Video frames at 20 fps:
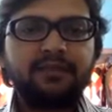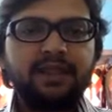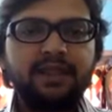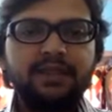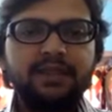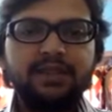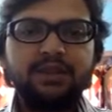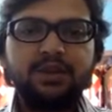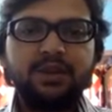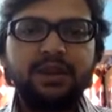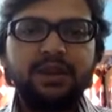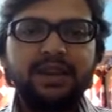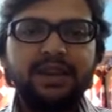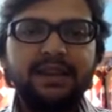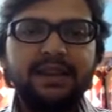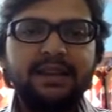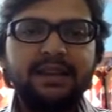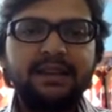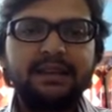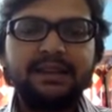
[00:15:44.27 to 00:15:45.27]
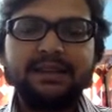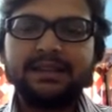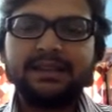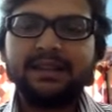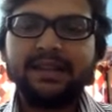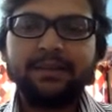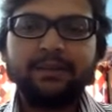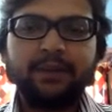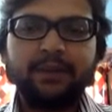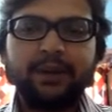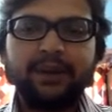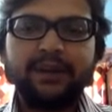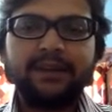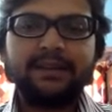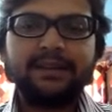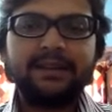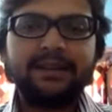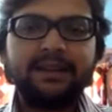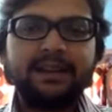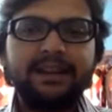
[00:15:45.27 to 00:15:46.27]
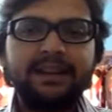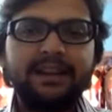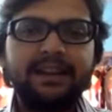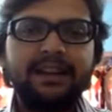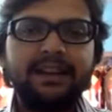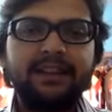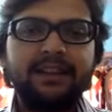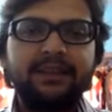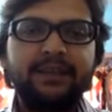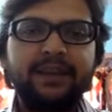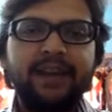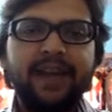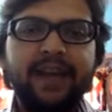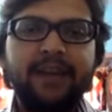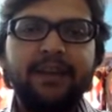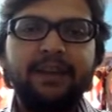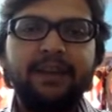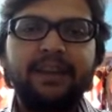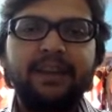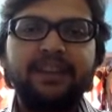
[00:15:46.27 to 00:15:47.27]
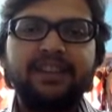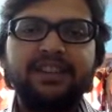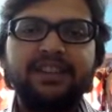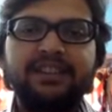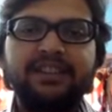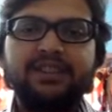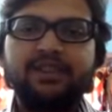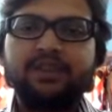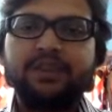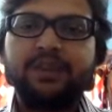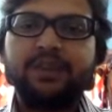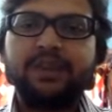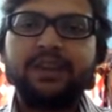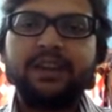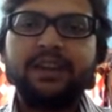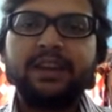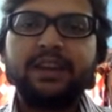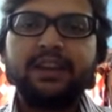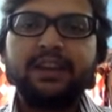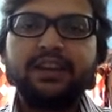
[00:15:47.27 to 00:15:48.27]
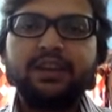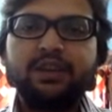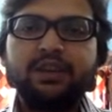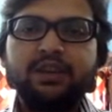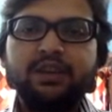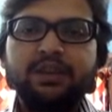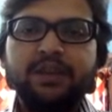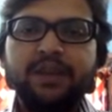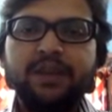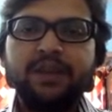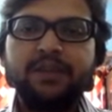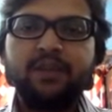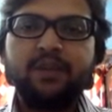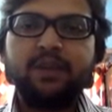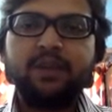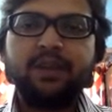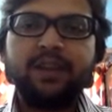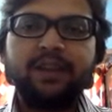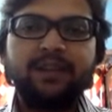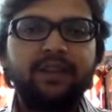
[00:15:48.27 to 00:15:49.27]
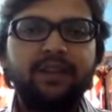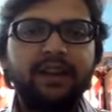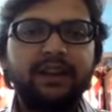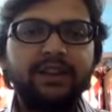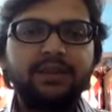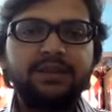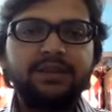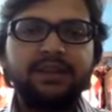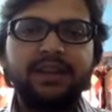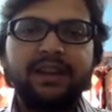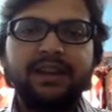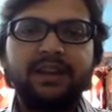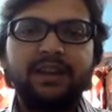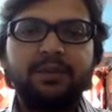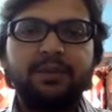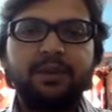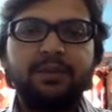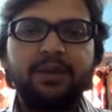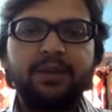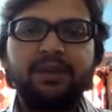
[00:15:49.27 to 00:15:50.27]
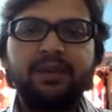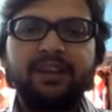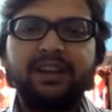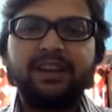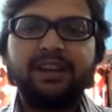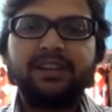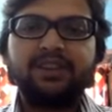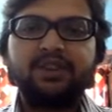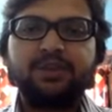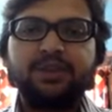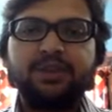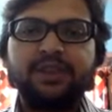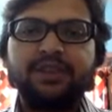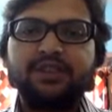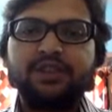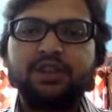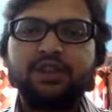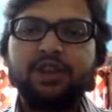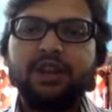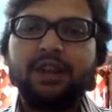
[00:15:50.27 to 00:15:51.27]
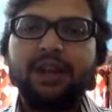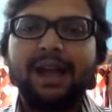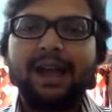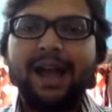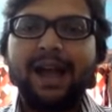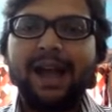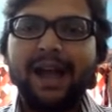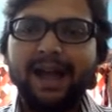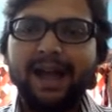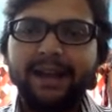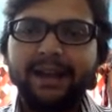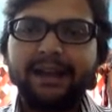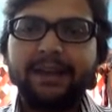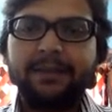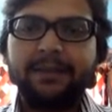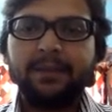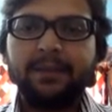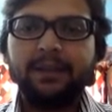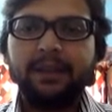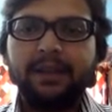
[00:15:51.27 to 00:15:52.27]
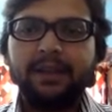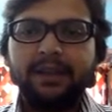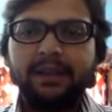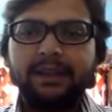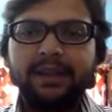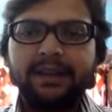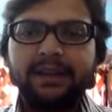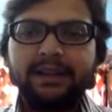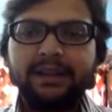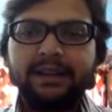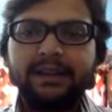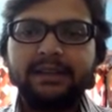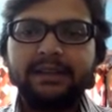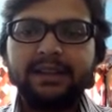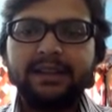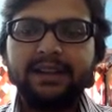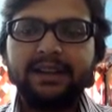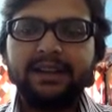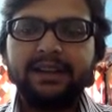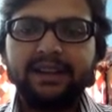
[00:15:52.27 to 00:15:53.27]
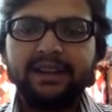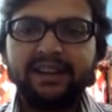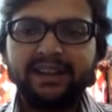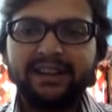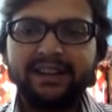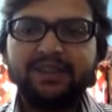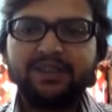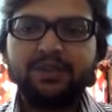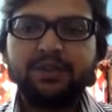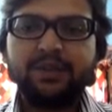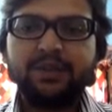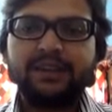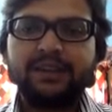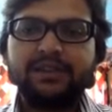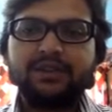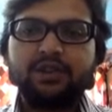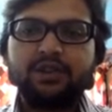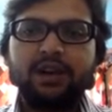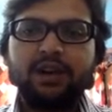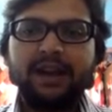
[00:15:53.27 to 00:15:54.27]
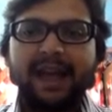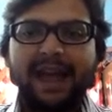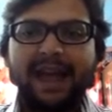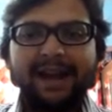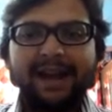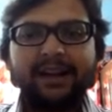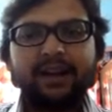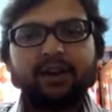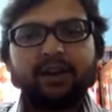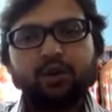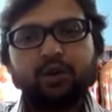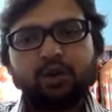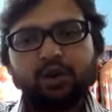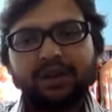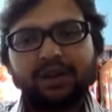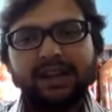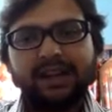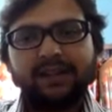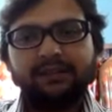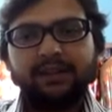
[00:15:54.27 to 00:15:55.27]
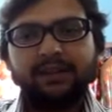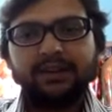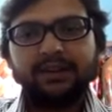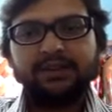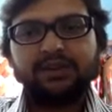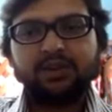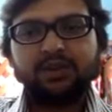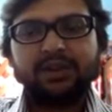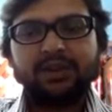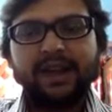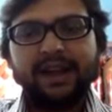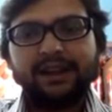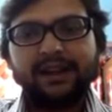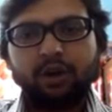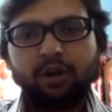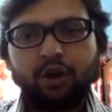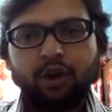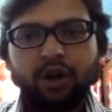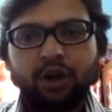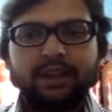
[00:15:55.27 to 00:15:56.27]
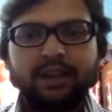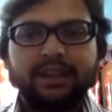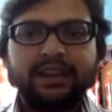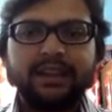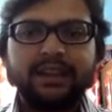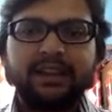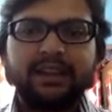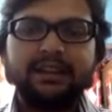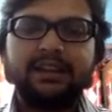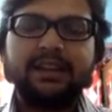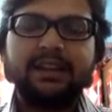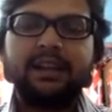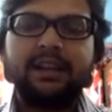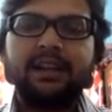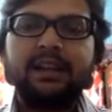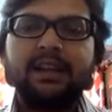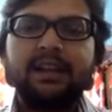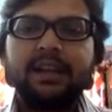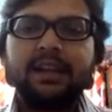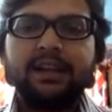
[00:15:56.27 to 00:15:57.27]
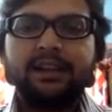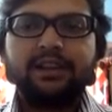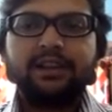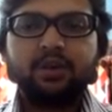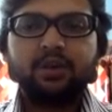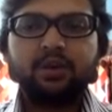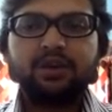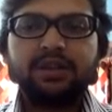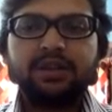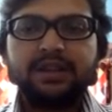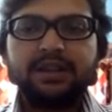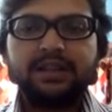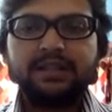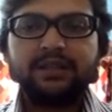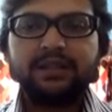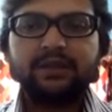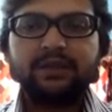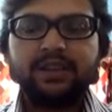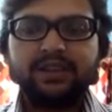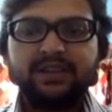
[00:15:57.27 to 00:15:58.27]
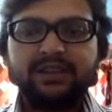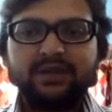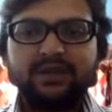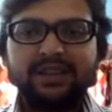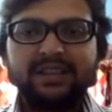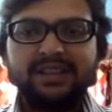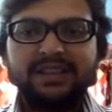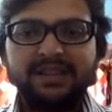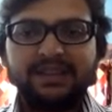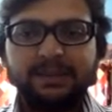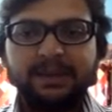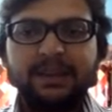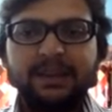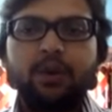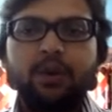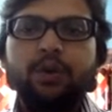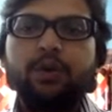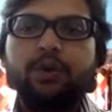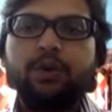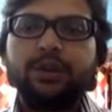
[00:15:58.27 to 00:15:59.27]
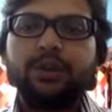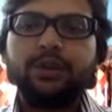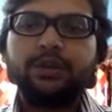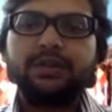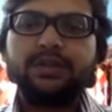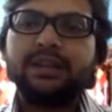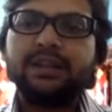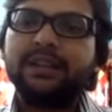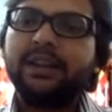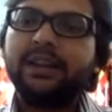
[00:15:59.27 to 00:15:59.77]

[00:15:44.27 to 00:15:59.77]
So the same point is written here. If an application is to be used by more than one user, it probably needs to be installed higher up. That is, it needs to be installed at root level so that all the other users which is below root user, they